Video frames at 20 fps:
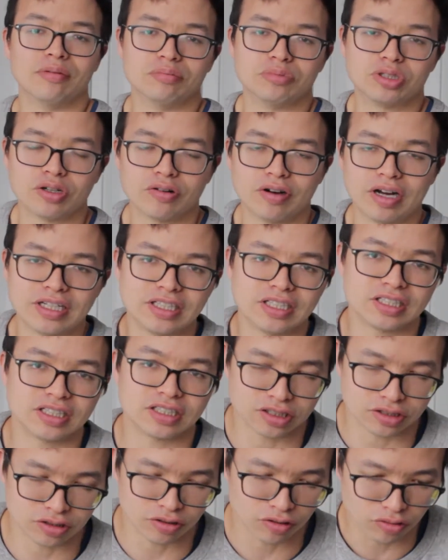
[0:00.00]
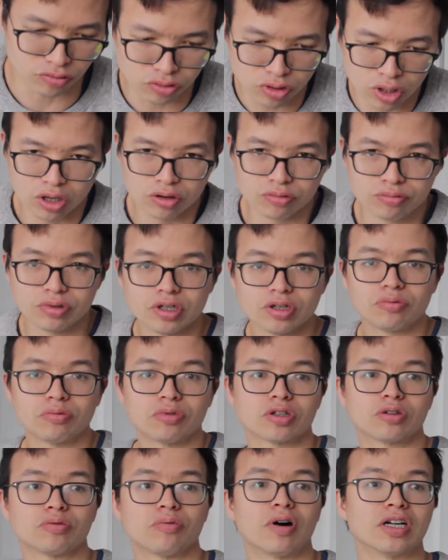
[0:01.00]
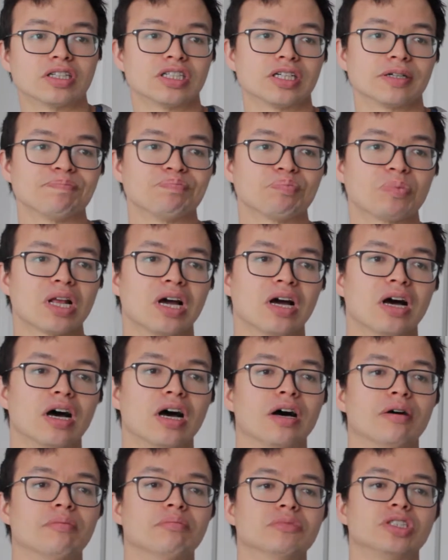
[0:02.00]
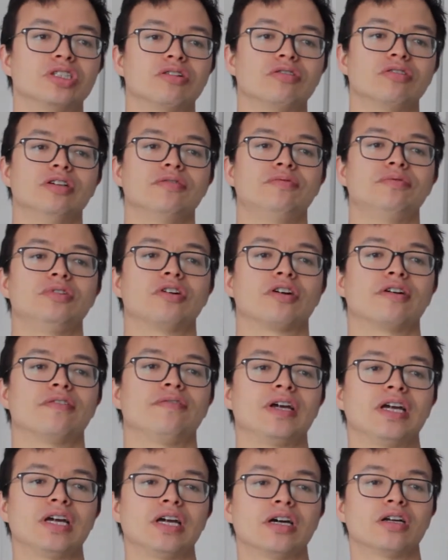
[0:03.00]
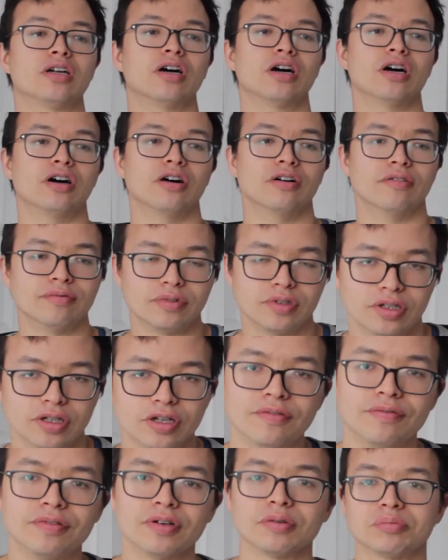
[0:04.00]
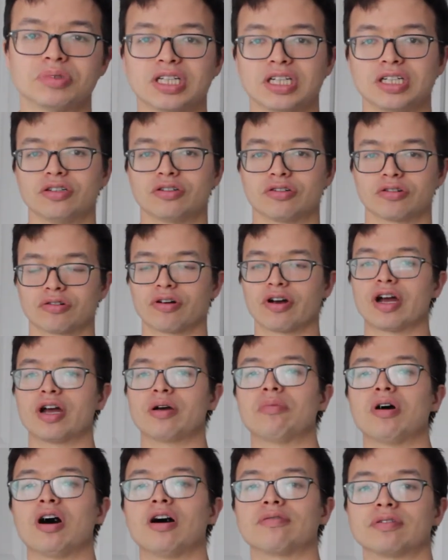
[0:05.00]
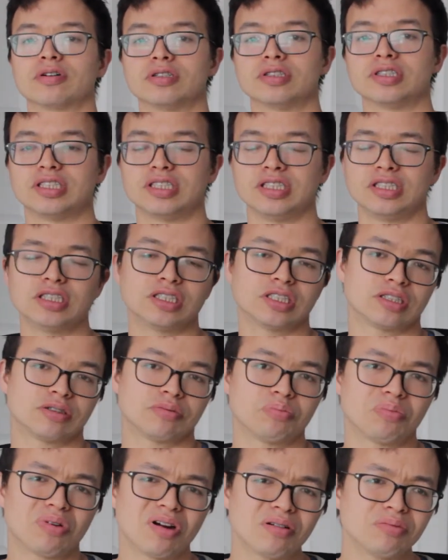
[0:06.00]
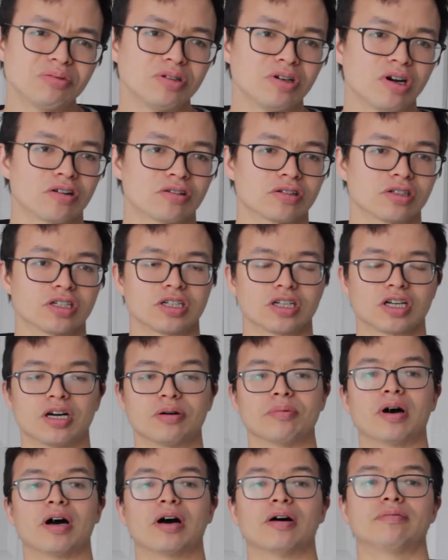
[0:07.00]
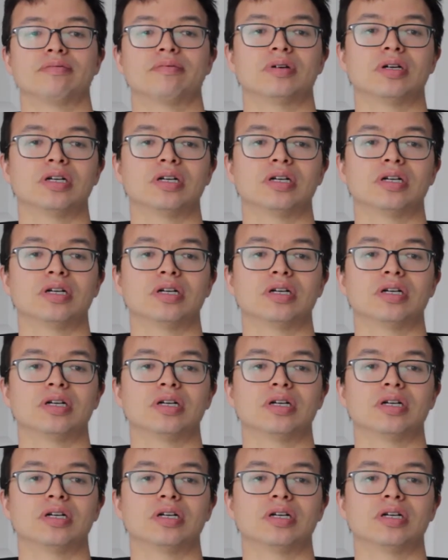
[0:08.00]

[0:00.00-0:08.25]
So I think these are all really worth watching. So if you are a fan of the films that Eurocrime offers, these probably aren't going to come off